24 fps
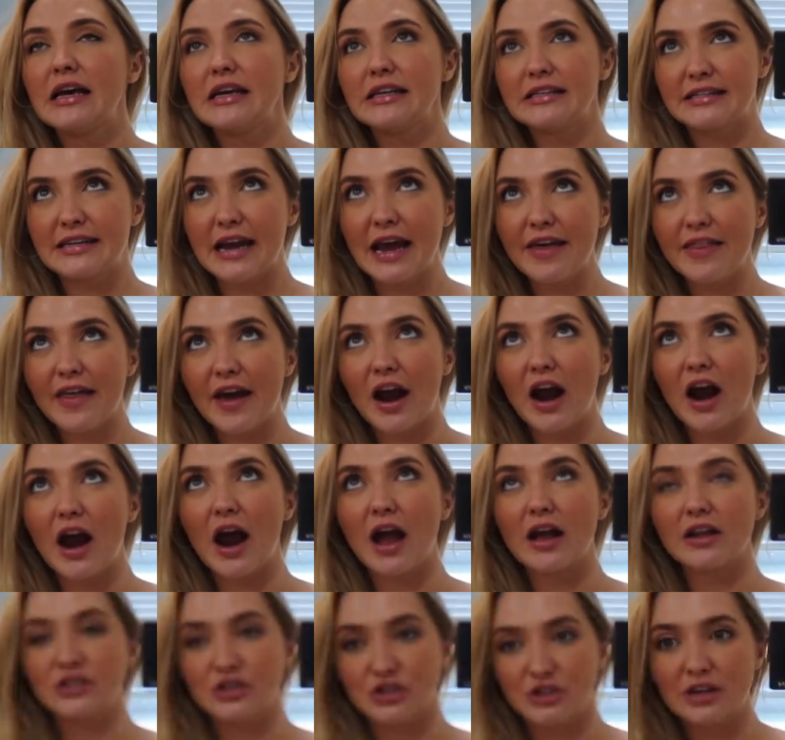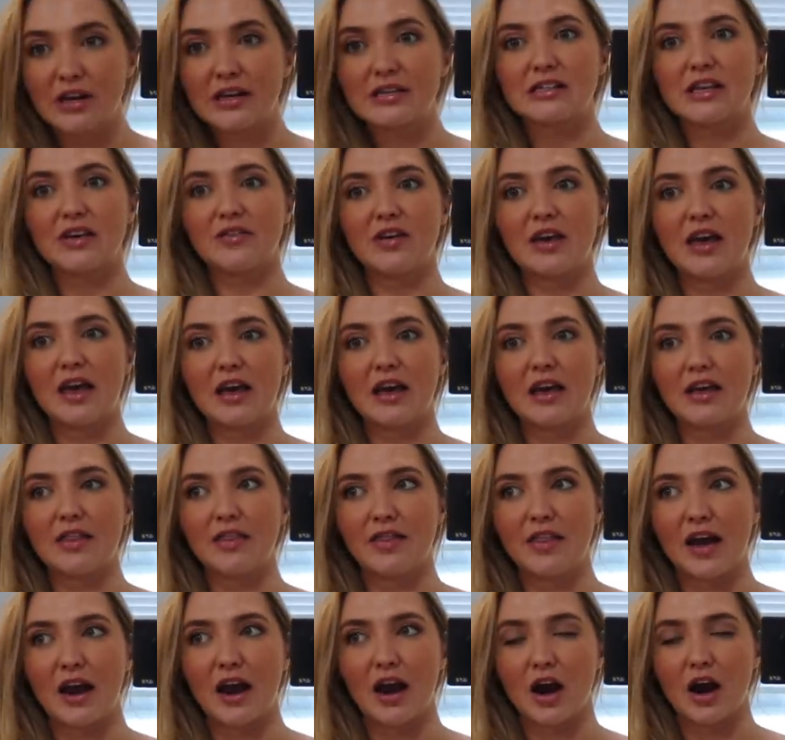Stay there, do
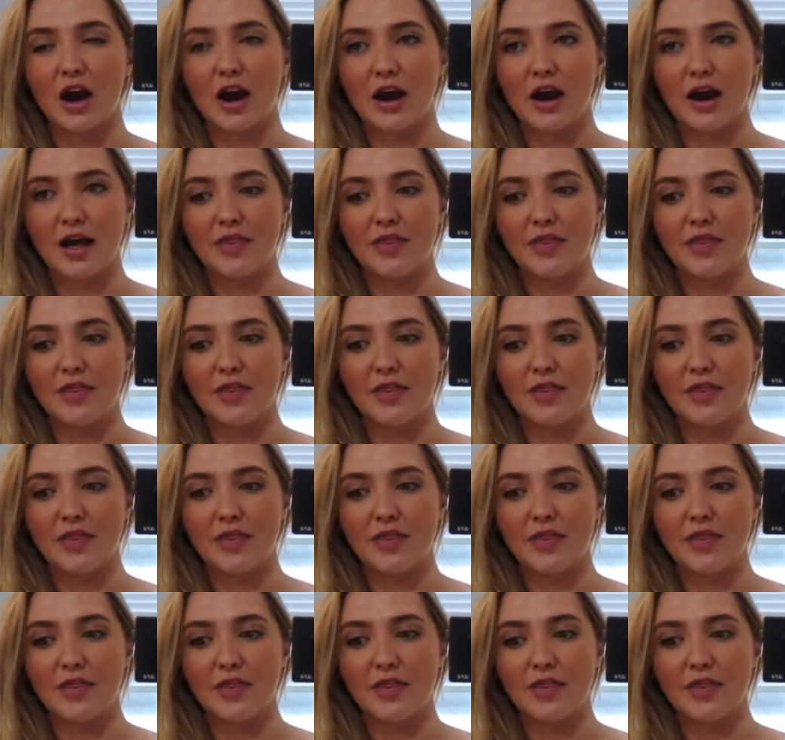Thanksgiving there,